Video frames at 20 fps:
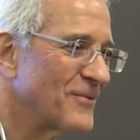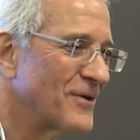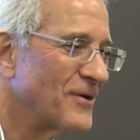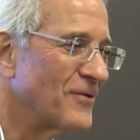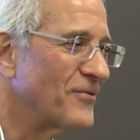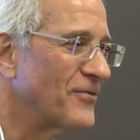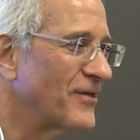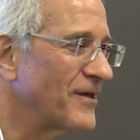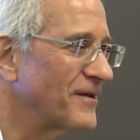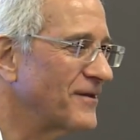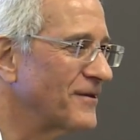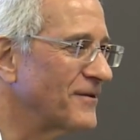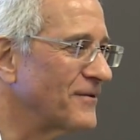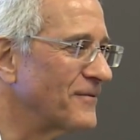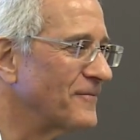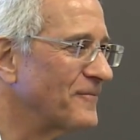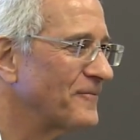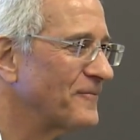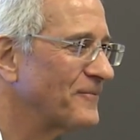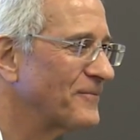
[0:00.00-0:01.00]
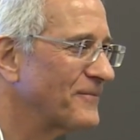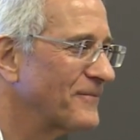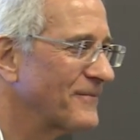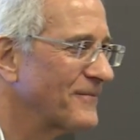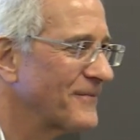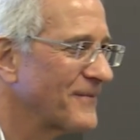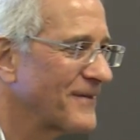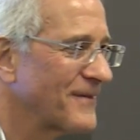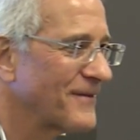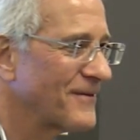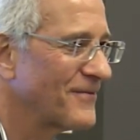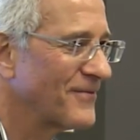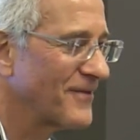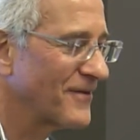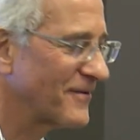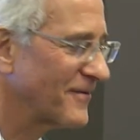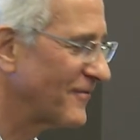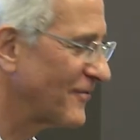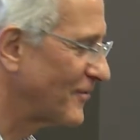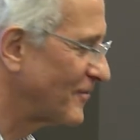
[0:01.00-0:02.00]
well, thank you.
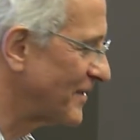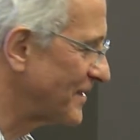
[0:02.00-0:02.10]
Thank you very